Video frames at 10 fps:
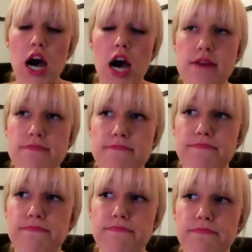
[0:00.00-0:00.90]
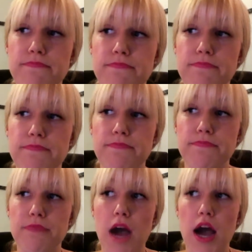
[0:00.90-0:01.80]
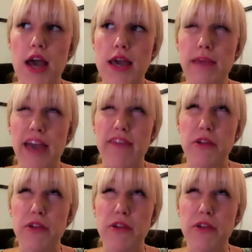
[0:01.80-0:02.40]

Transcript: My half